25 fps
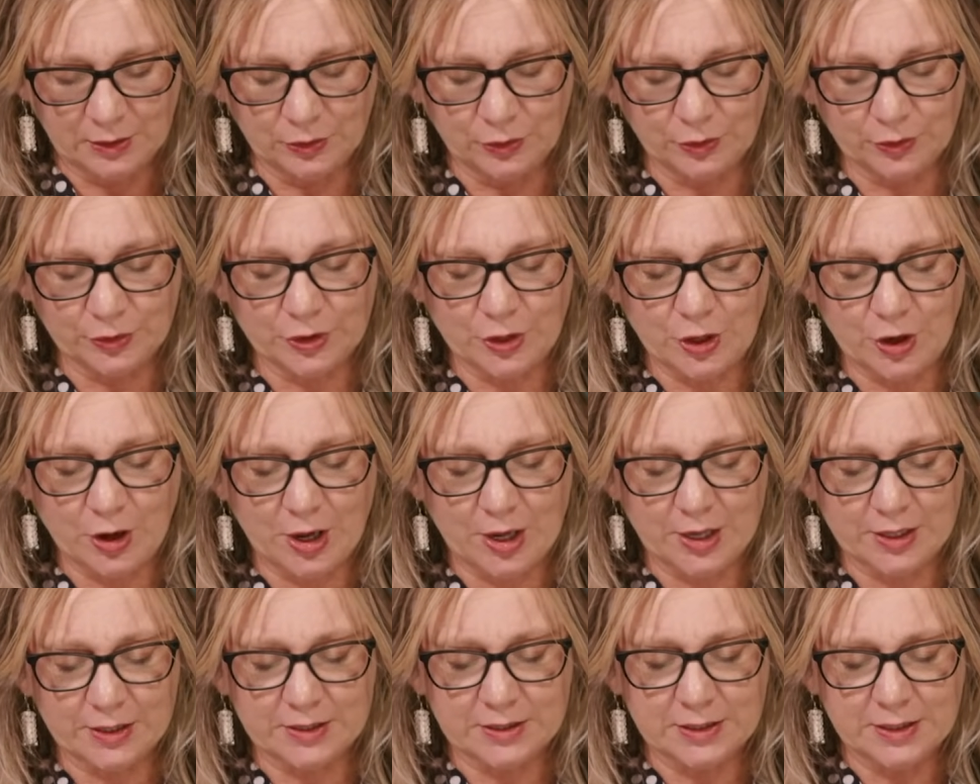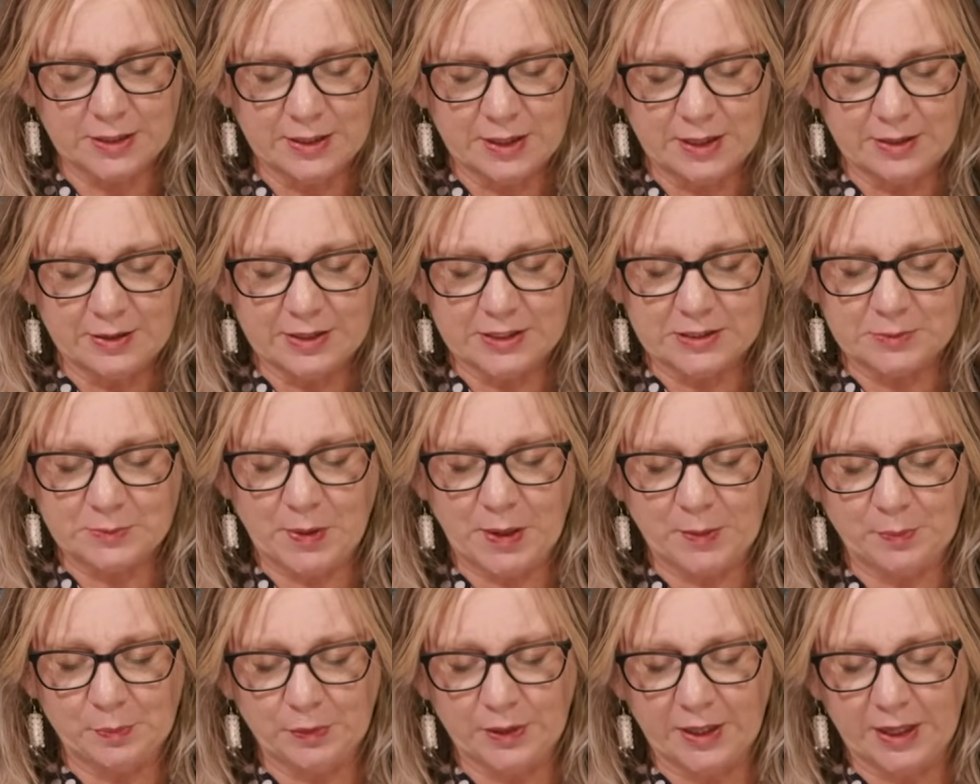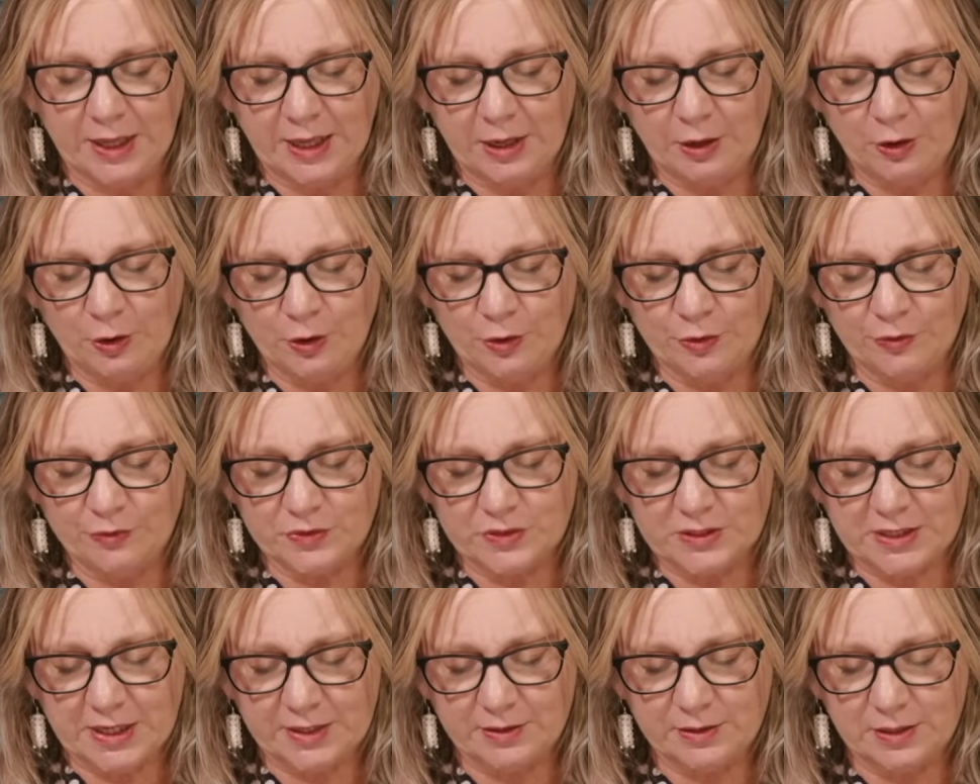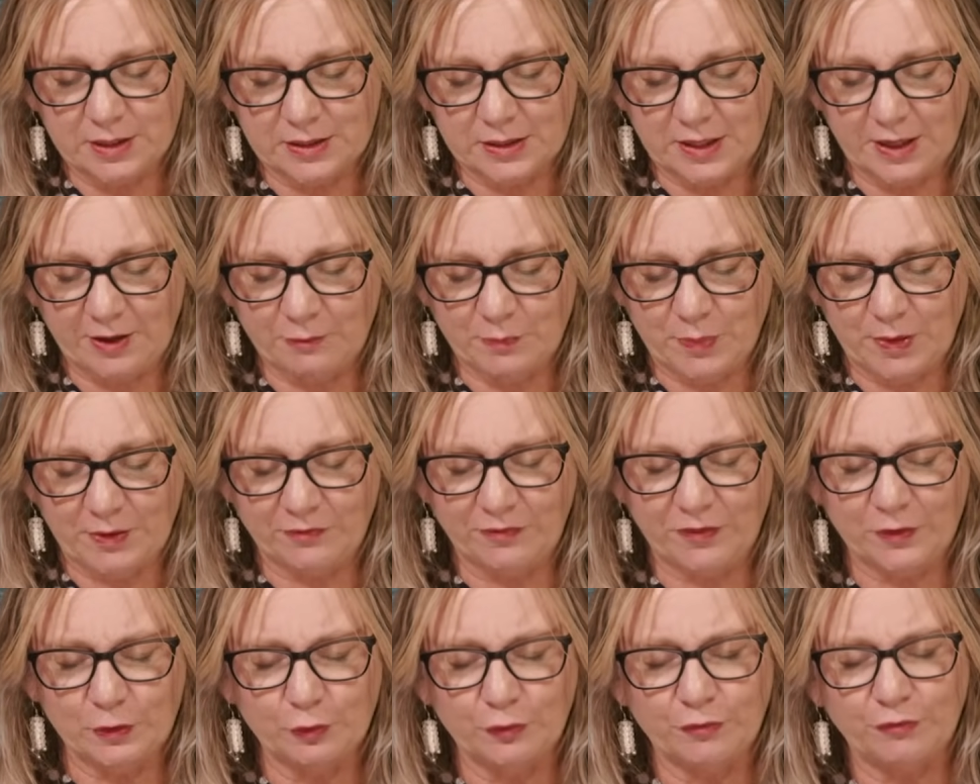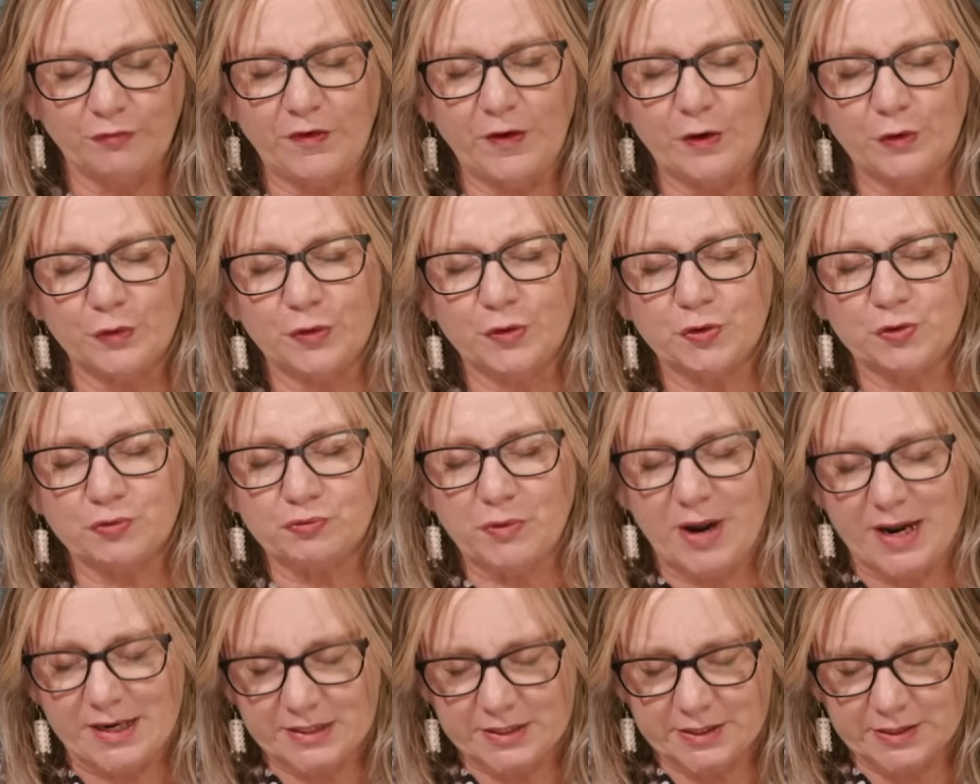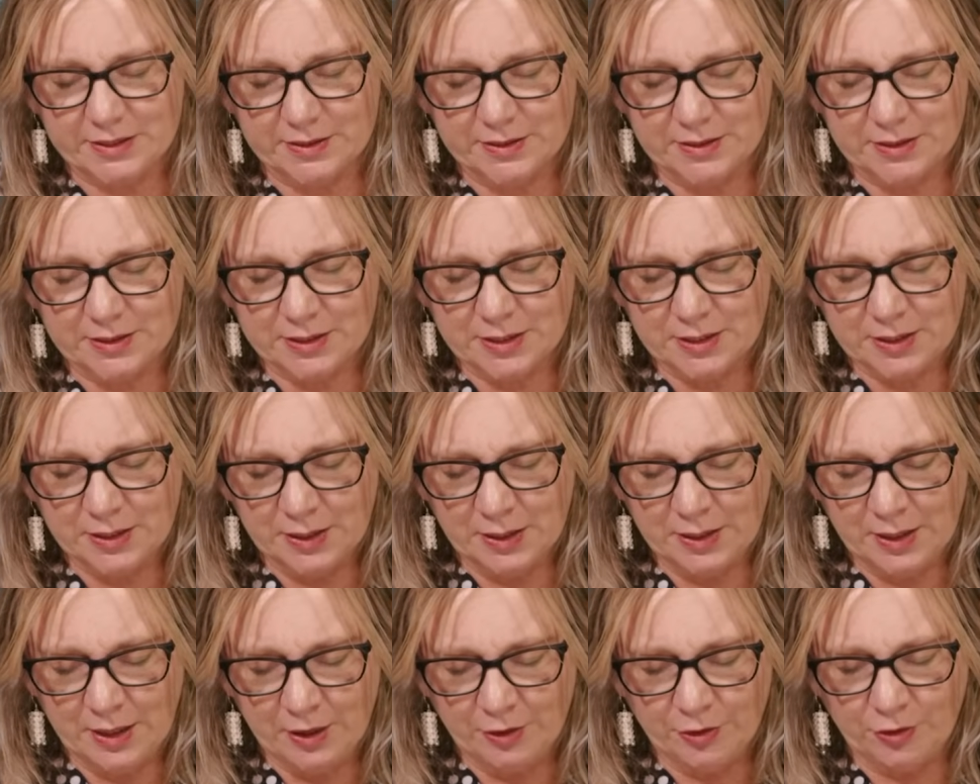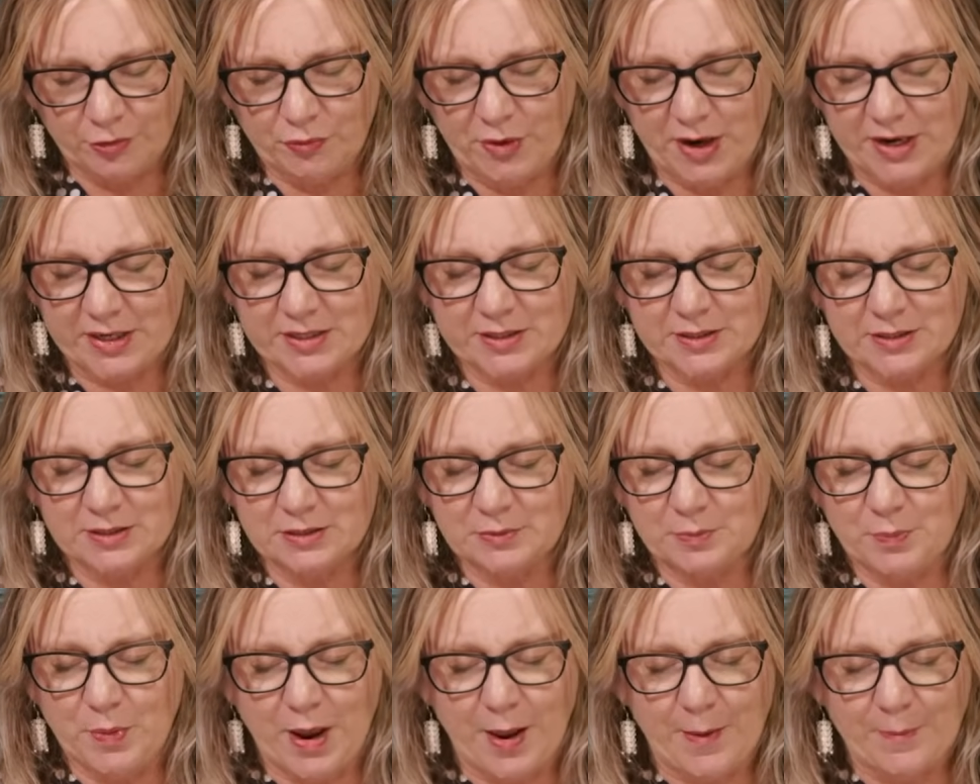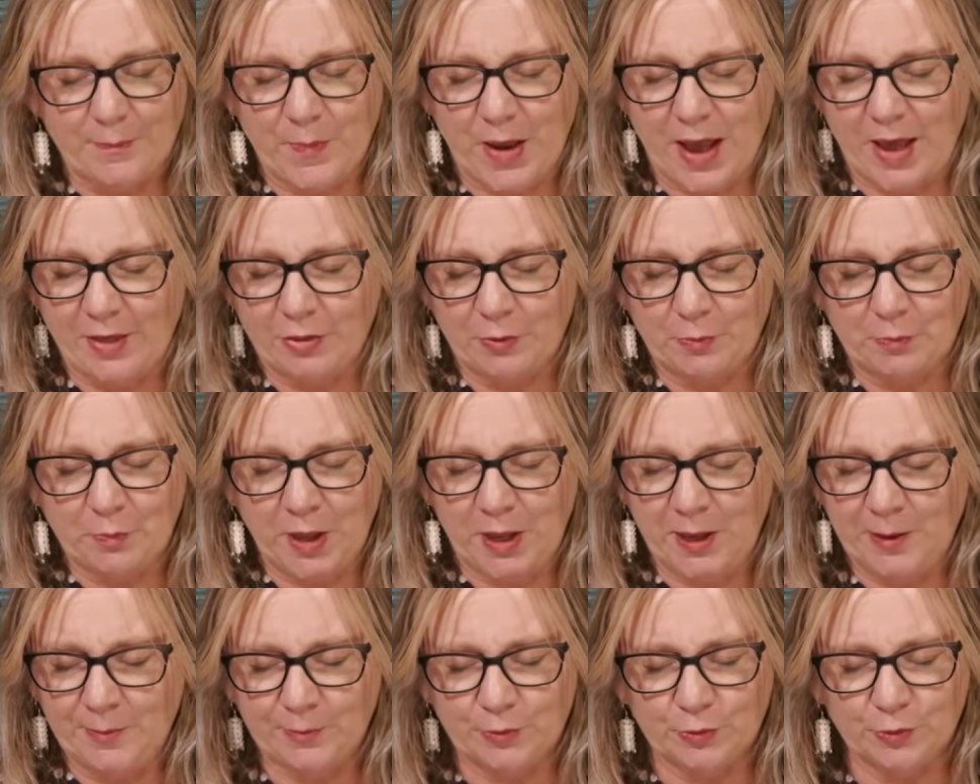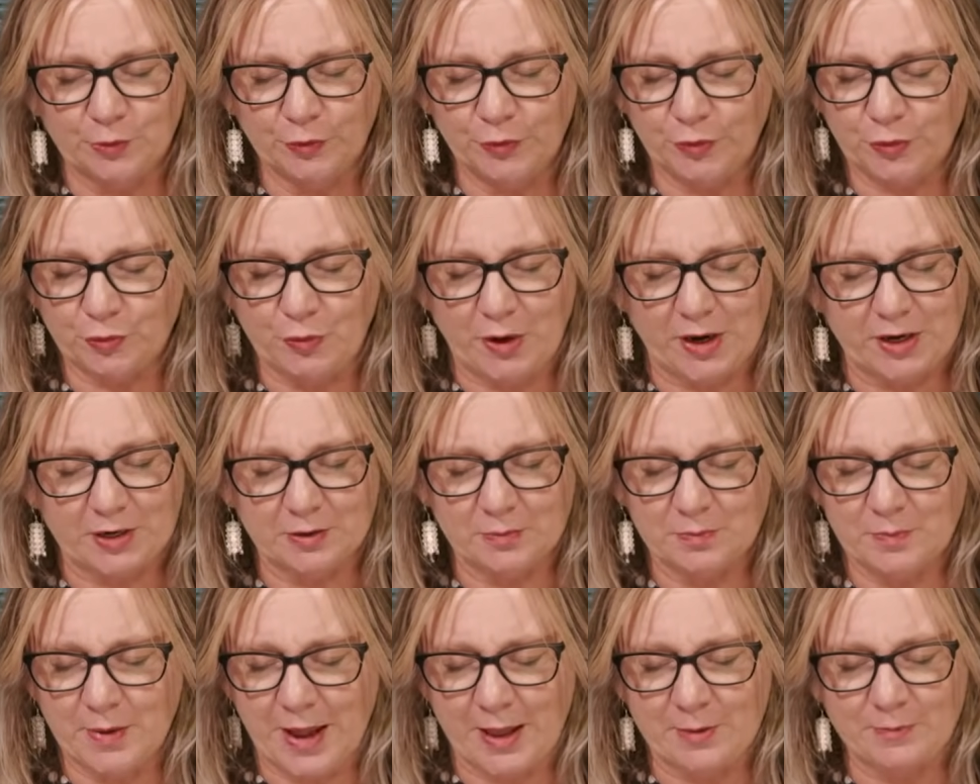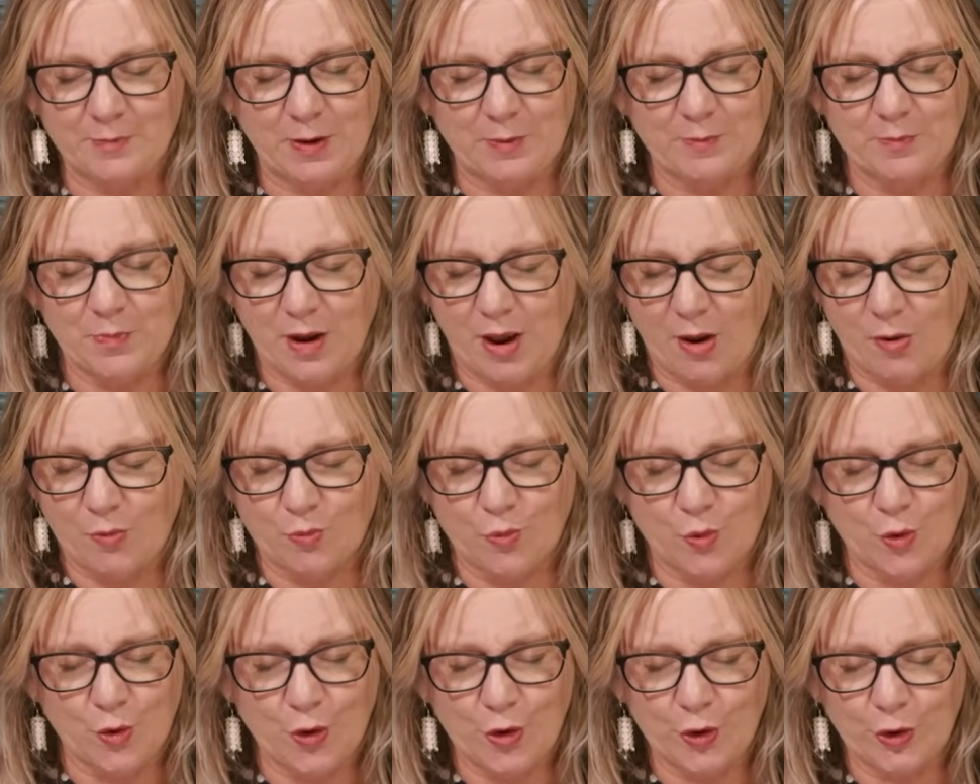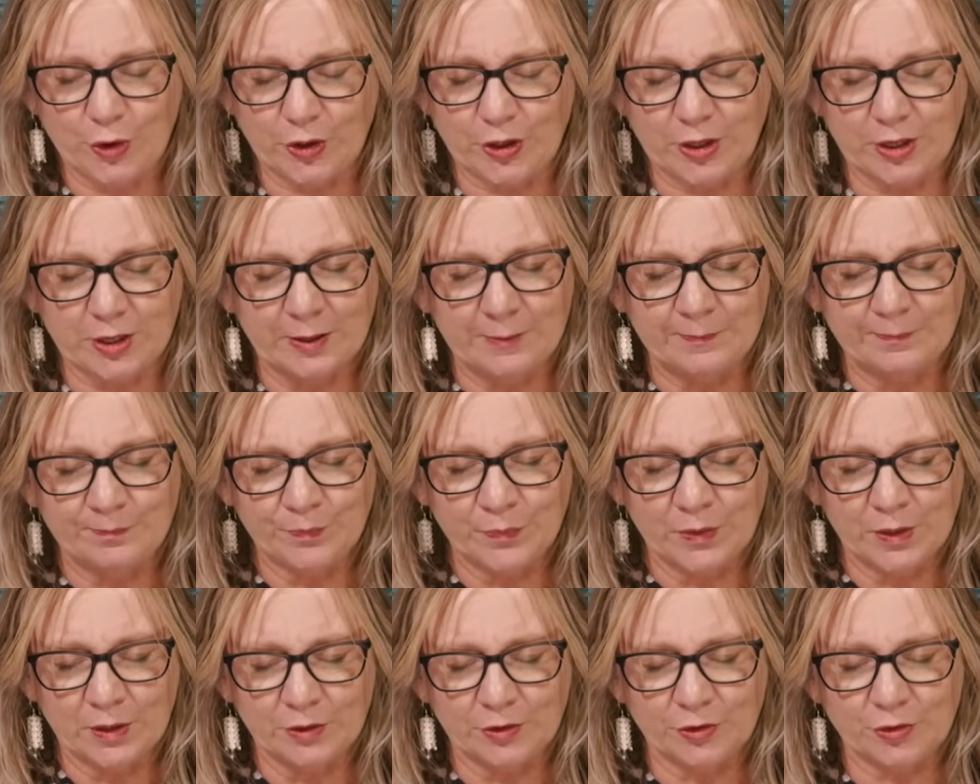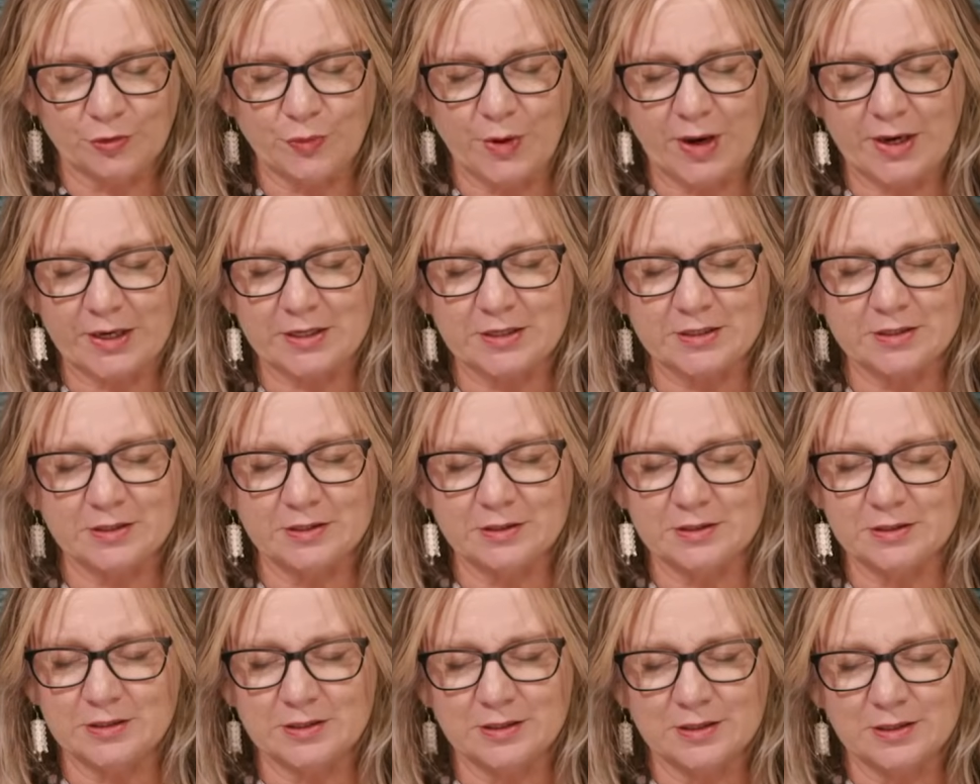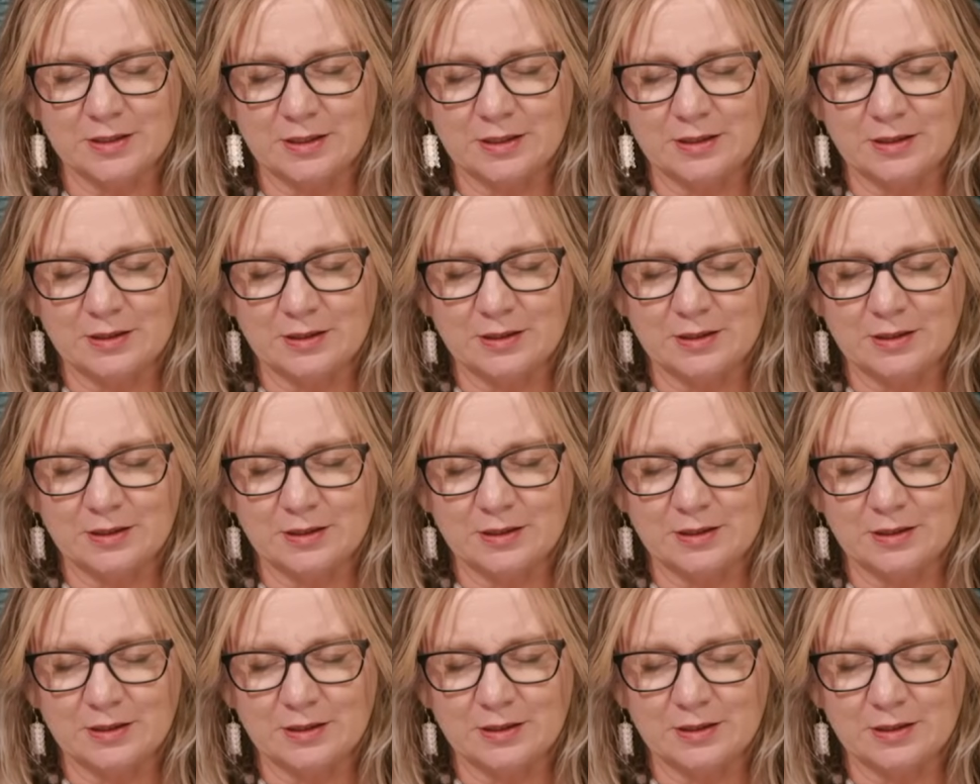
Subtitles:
Lord God, there's people here who've said that they felt threatened. Threatened by other people, threatened maybe by work, threatened